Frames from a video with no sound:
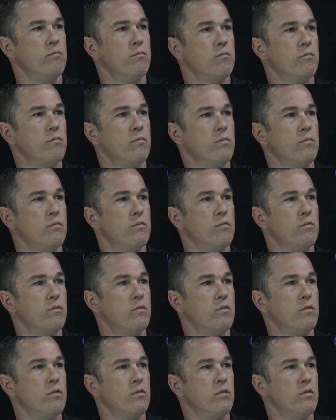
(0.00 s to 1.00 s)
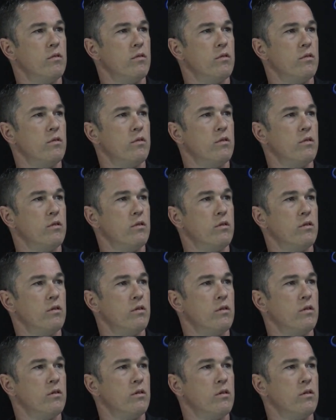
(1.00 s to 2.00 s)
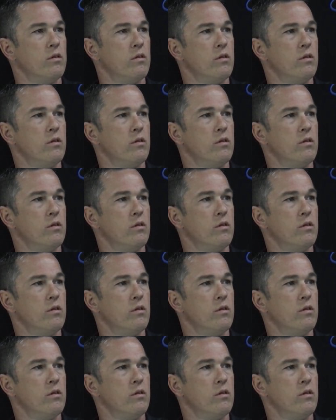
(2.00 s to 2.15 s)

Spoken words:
No one is speaking in this clip.